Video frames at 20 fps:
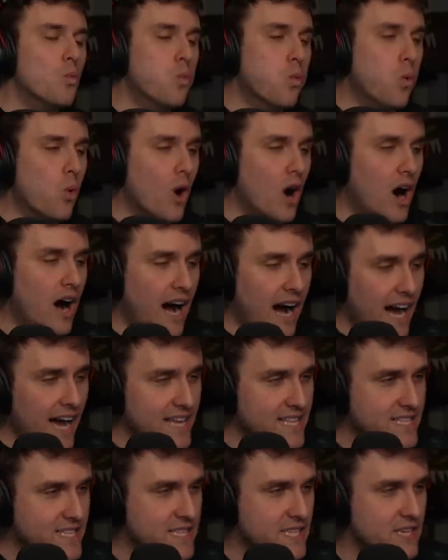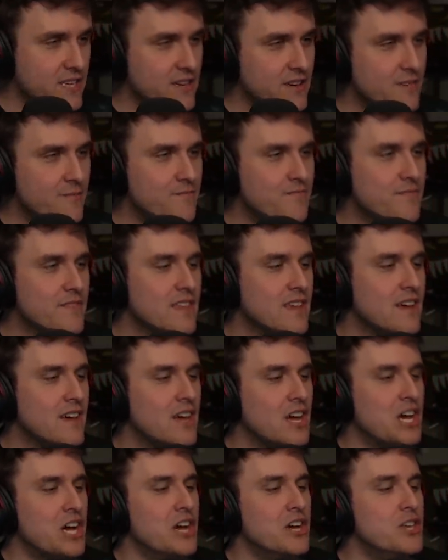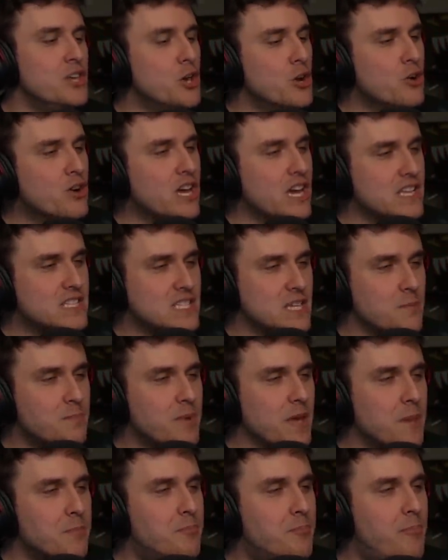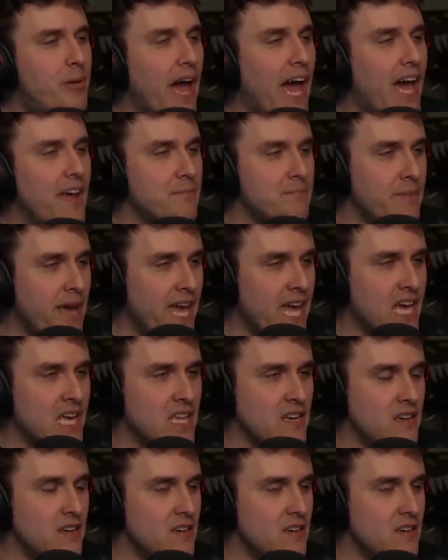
What? You get to be Batman?